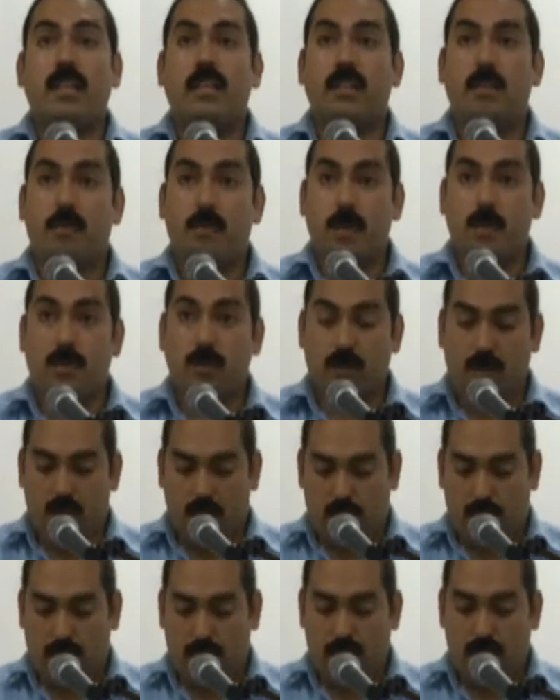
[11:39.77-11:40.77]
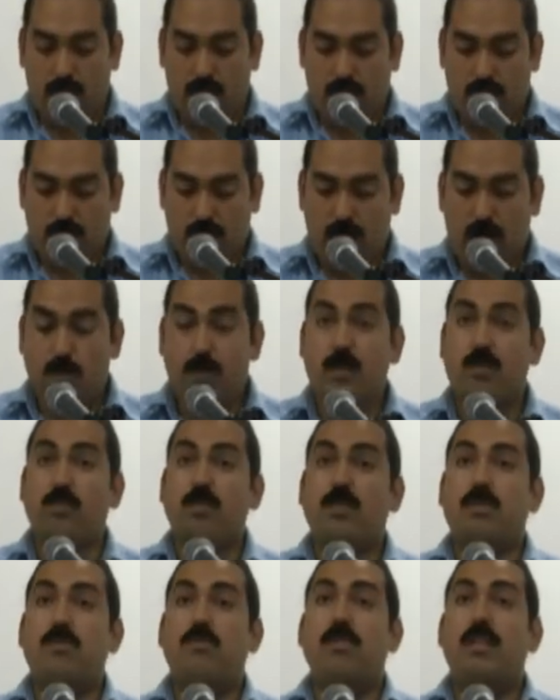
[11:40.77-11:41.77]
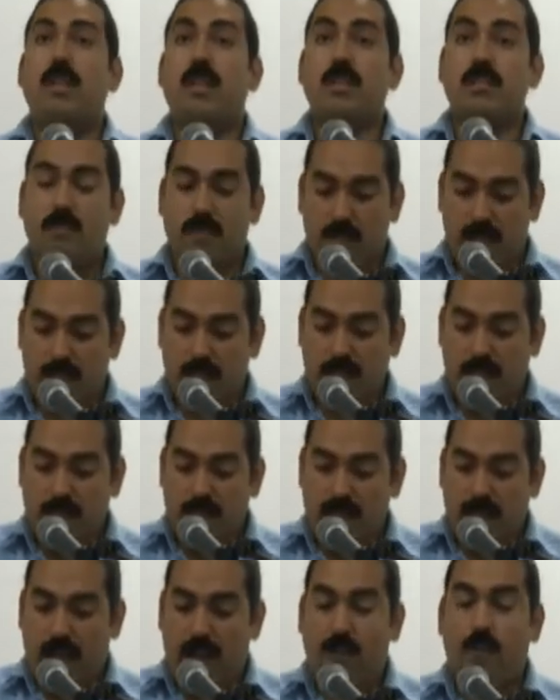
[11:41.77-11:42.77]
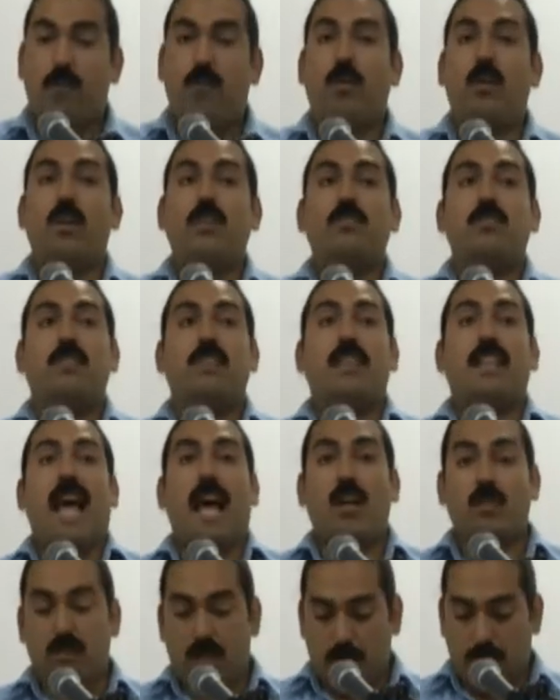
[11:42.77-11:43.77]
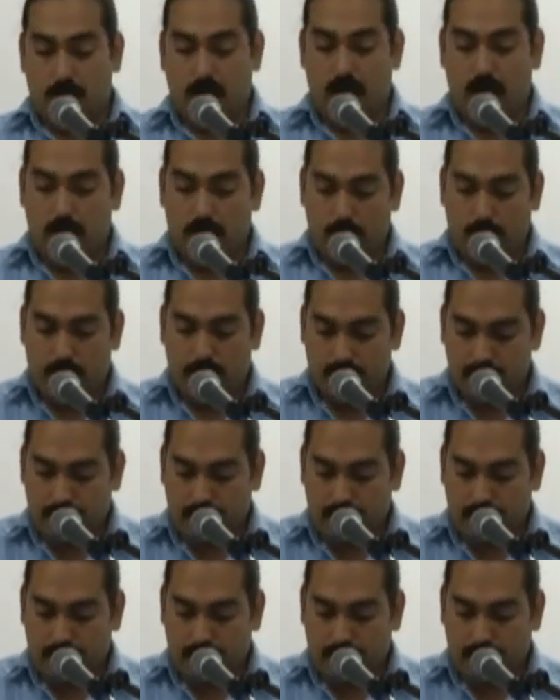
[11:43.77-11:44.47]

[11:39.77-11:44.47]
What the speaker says: And if people saw the photos, it was between 300 and 400,000 people.